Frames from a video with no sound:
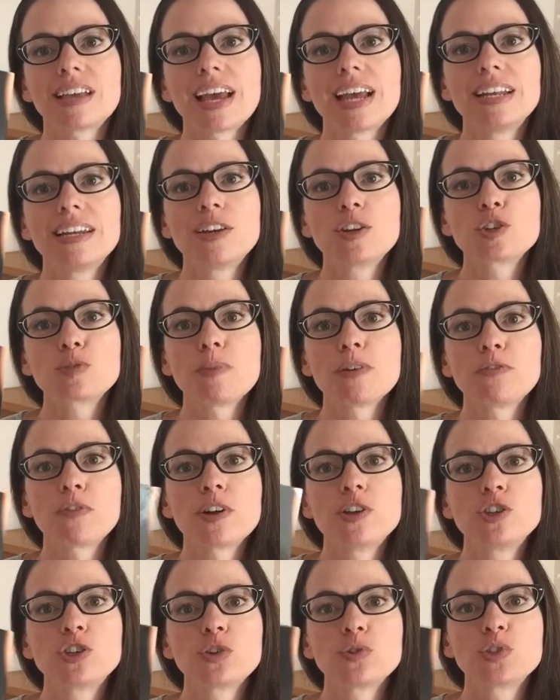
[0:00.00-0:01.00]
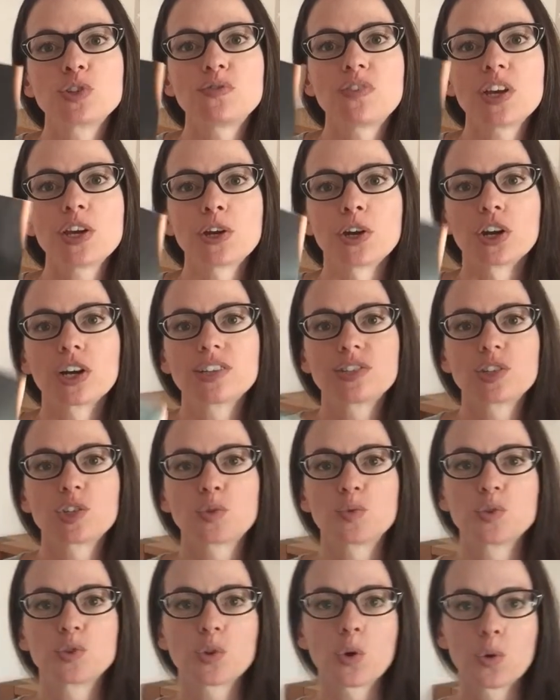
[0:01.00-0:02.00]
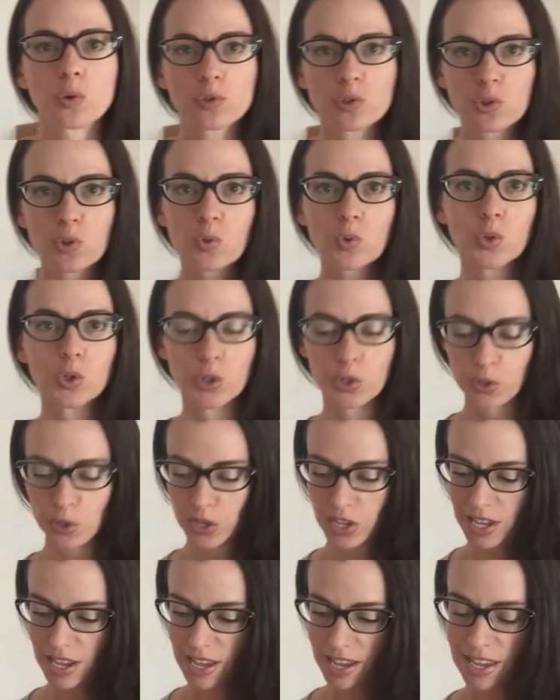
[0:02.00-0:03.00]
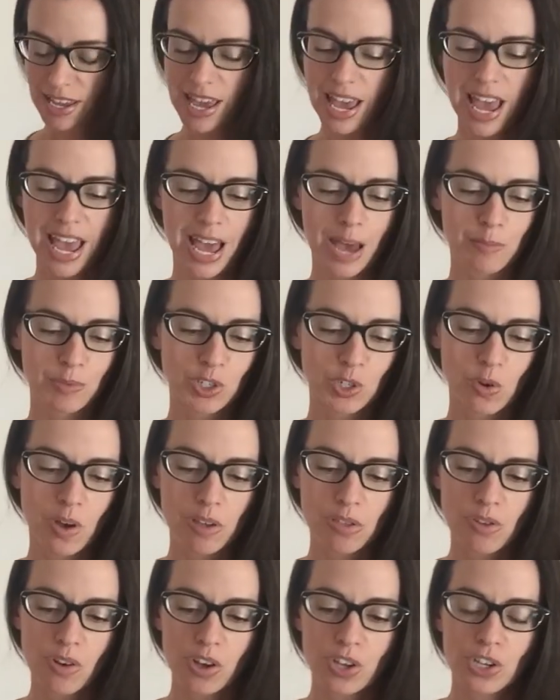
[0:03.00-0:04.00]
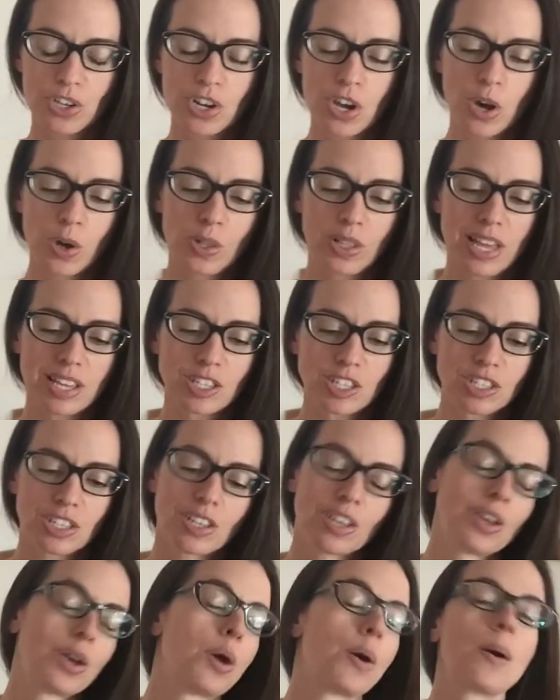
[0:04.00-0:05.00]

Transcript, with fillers: And here's my friend Joe's finger, because this was old school cam, so I thought, you know, let's